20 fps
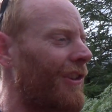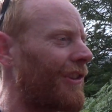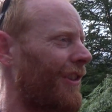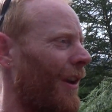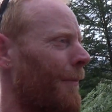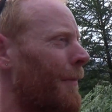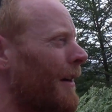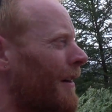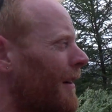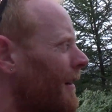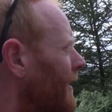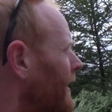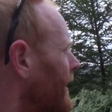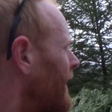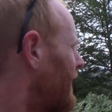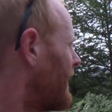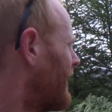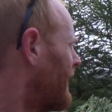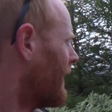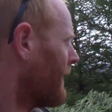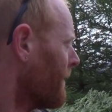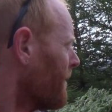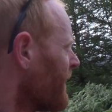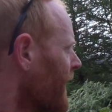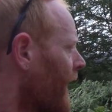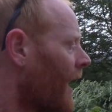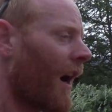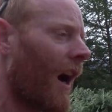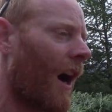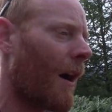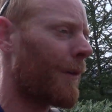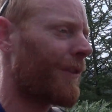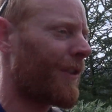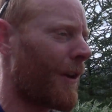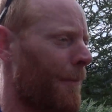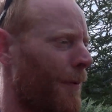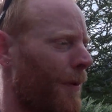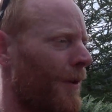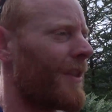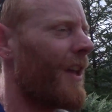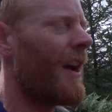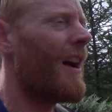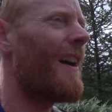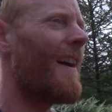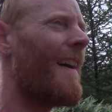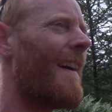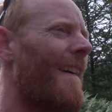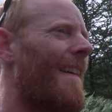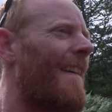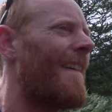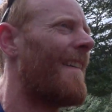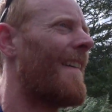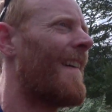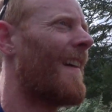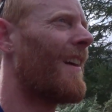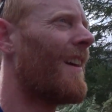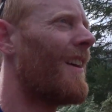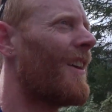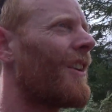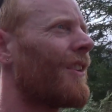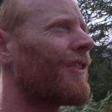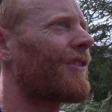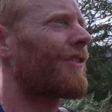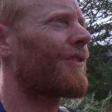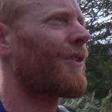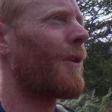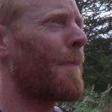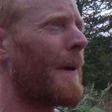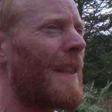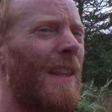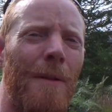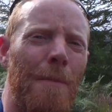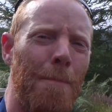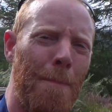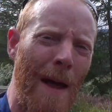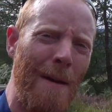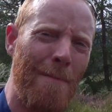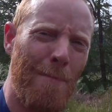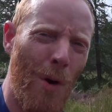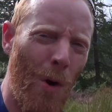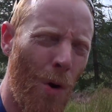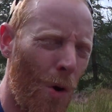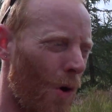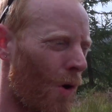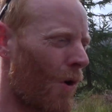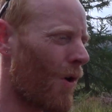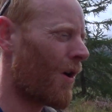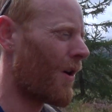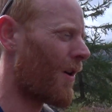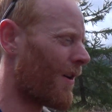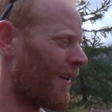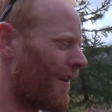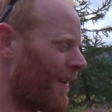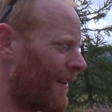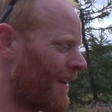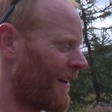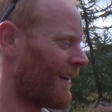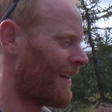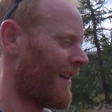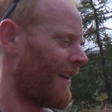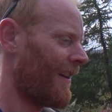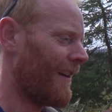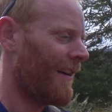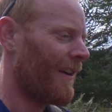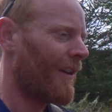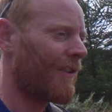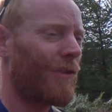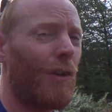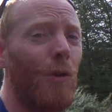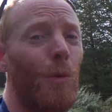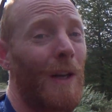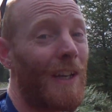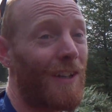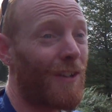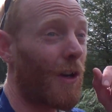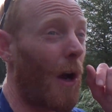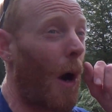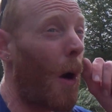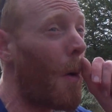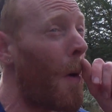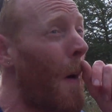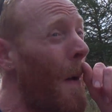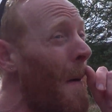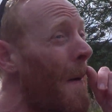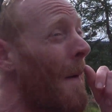this summer. I was up on Blethering Ben 2 weeks ago,